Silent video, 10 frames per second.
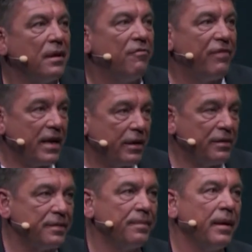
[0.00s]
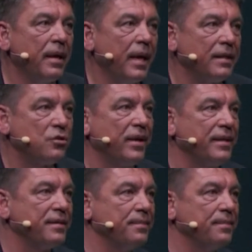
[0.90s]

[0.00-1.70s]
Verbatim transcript: failures and threats.